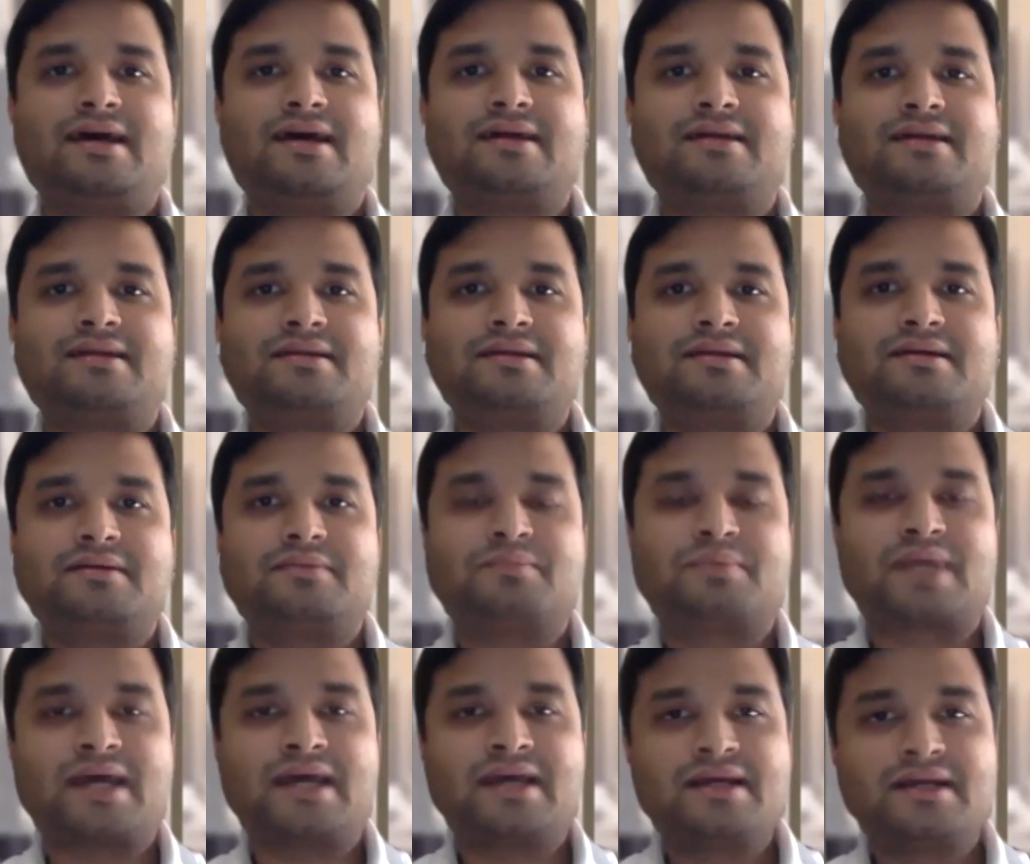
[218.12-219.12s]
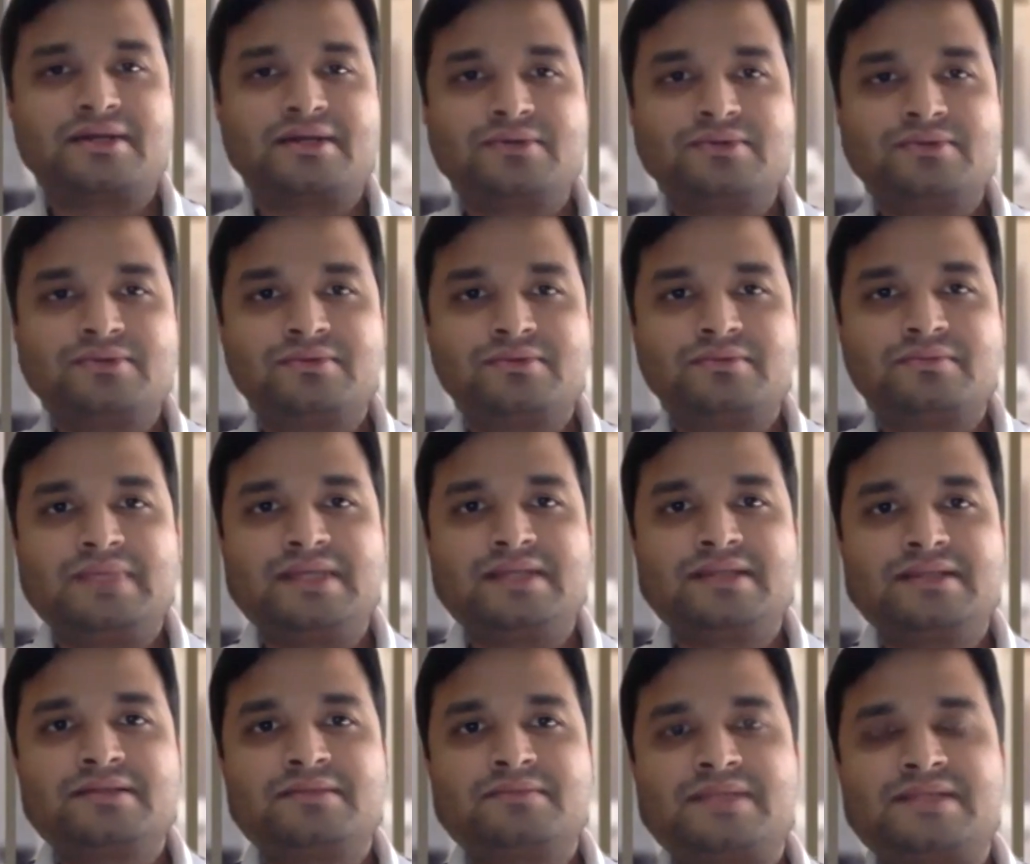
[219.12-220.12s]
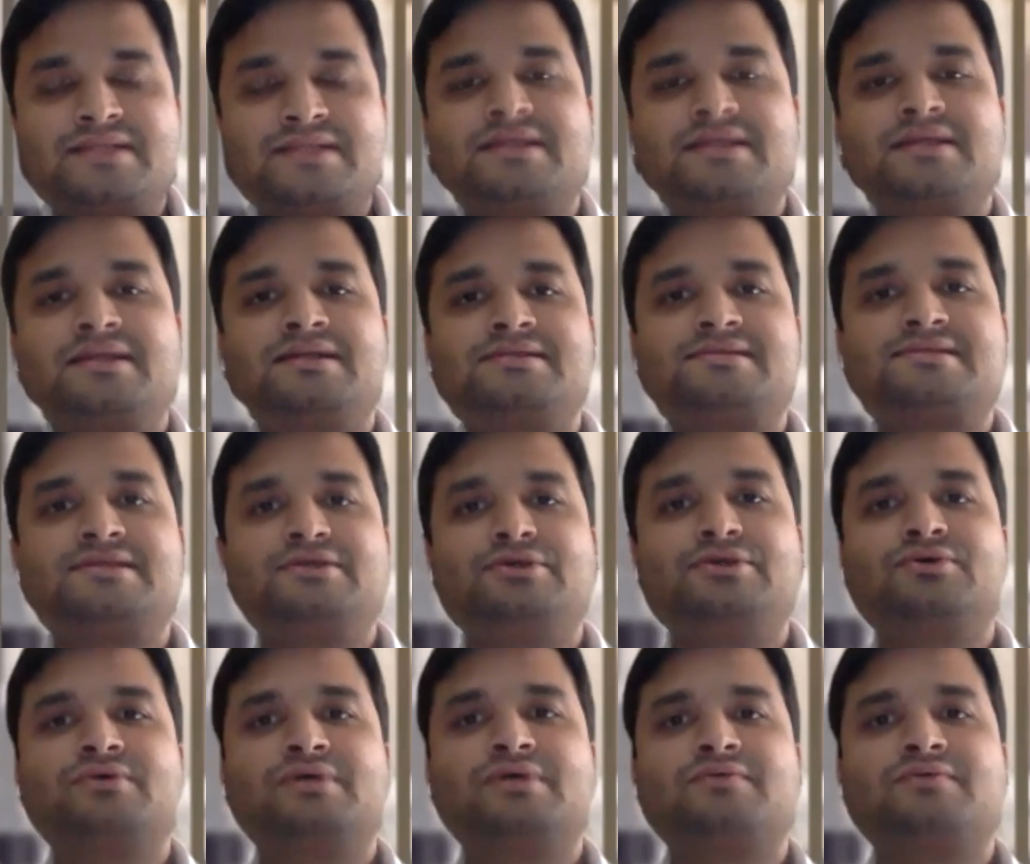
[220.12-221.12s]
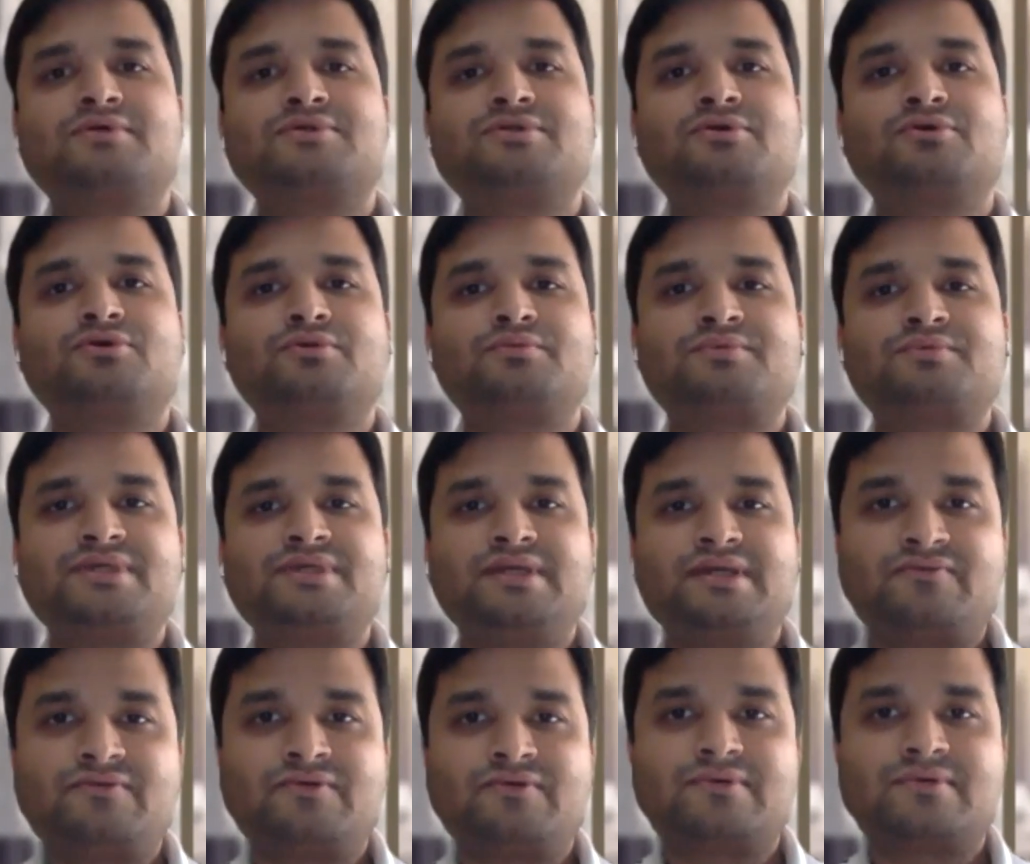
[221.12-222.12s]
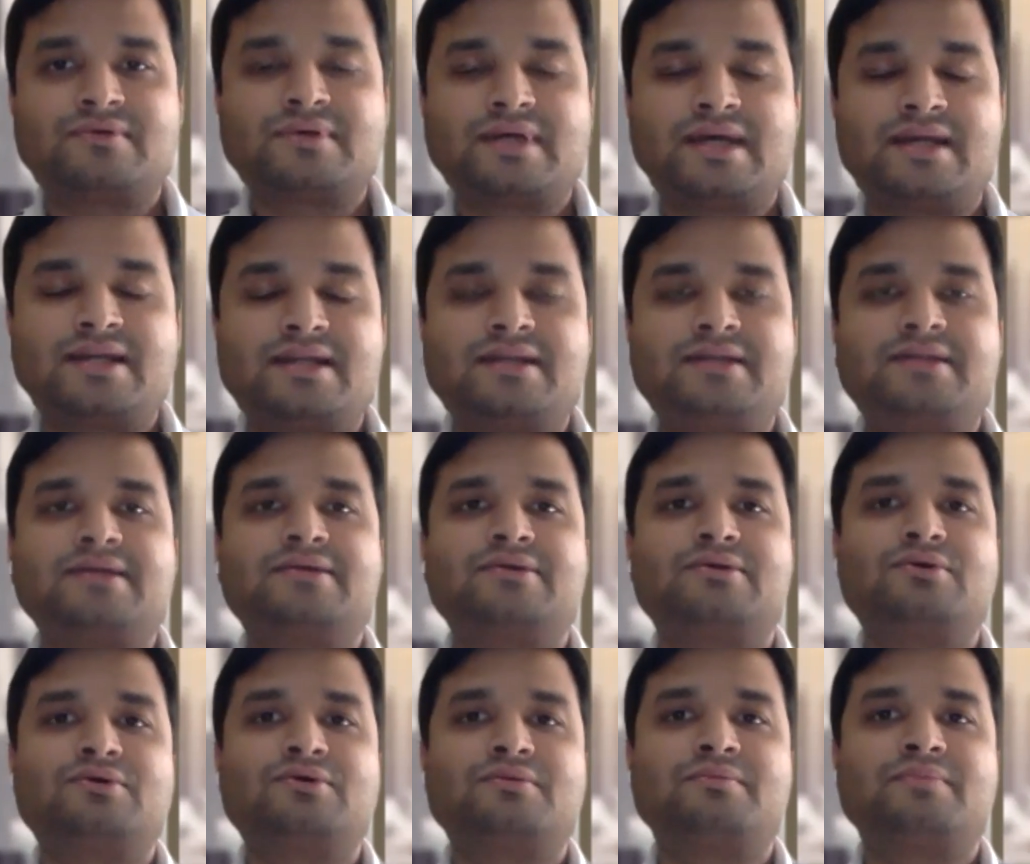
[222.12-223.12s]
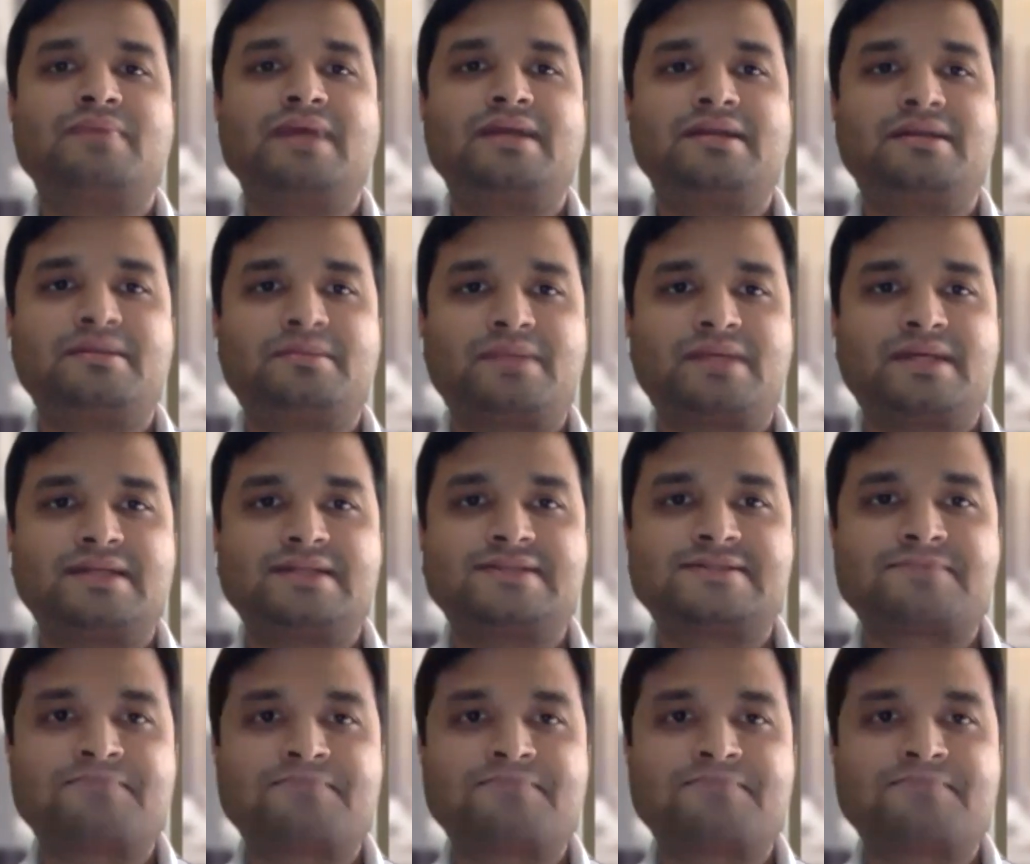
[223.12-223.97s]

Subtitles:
And prior to being the president and CEO, he was the group CFO at Interglobe Enterprise,